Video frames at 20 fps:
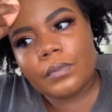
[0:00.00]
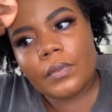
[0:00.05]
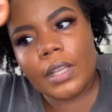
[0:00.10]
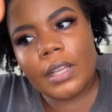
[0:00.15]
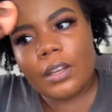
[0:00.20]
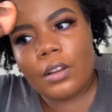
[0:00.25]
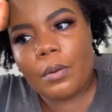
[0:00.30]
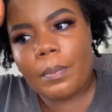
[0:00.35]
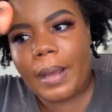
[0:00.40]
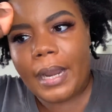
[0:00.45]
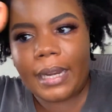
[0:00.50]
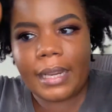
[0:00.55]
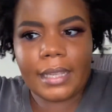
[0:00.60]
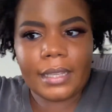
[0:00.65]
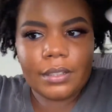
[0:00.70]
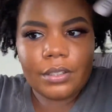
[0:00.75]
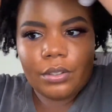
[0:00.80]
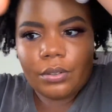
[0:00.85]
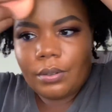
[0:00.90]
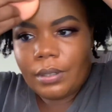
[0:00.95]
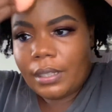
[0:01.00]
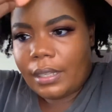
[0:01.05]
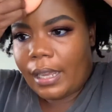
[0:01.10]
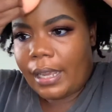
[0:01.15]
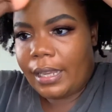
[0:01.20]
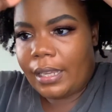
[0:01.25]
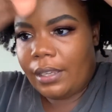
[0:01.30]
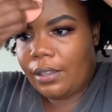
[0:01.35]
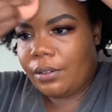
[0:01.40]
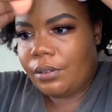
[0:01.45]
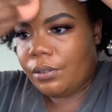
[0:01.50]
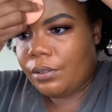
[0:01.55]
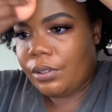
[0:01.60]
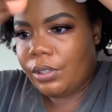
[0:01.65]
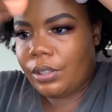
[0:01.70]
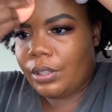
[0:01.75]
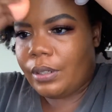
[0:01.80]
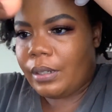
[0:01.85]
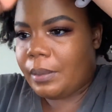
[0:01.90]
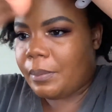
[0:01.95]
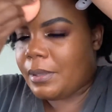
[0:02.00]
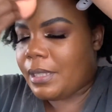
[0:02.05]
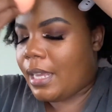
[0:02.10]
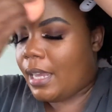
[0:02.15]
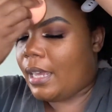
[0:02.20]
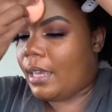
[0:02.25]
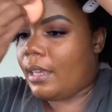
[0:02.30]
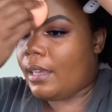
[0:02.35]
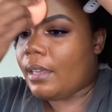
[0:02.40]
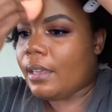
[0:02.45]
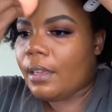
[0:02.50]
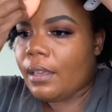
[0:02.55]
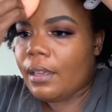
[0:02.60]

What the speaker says: And nobody can do it like you. You know what I'm saying?